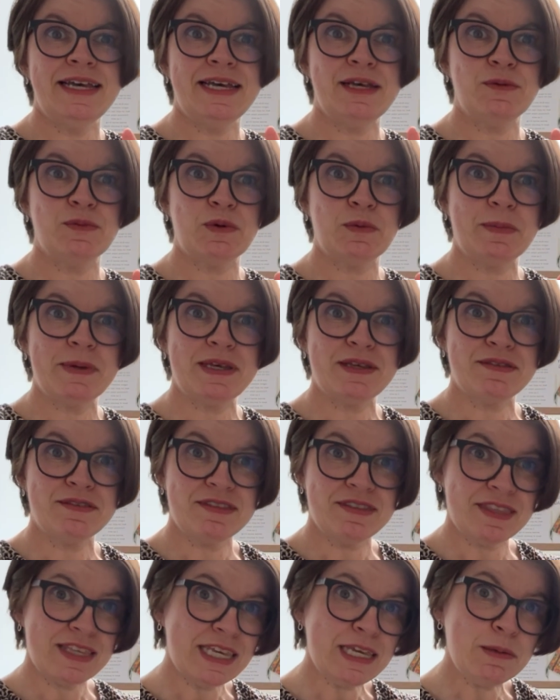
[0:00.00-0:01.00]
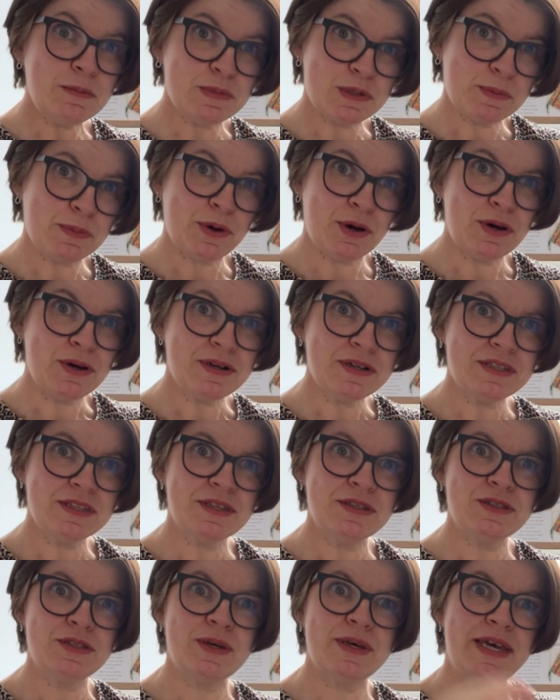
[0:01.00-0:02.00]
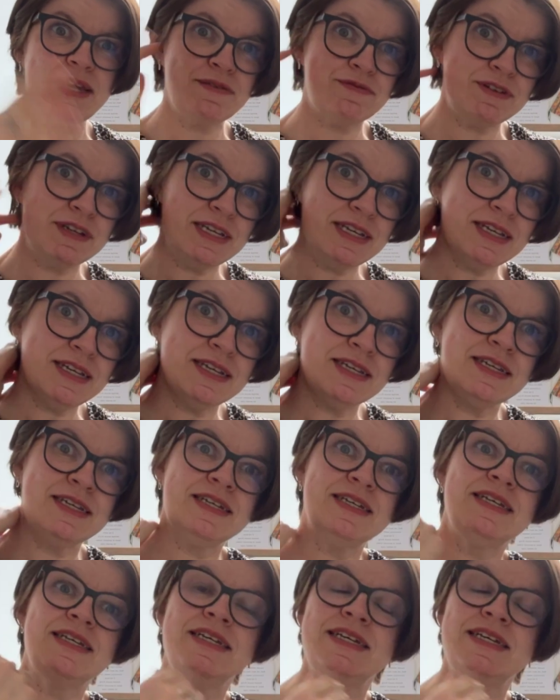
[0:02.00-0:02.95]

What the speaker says: It will be a themed box, so every